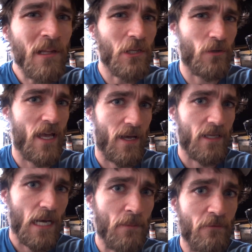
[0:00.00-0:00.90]
a little
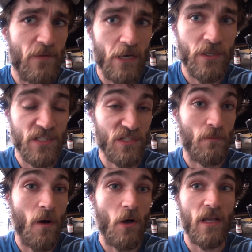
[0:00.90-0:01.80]
guy. I'm a very
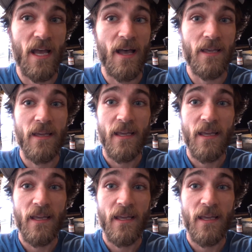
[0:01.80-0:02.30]
small guy.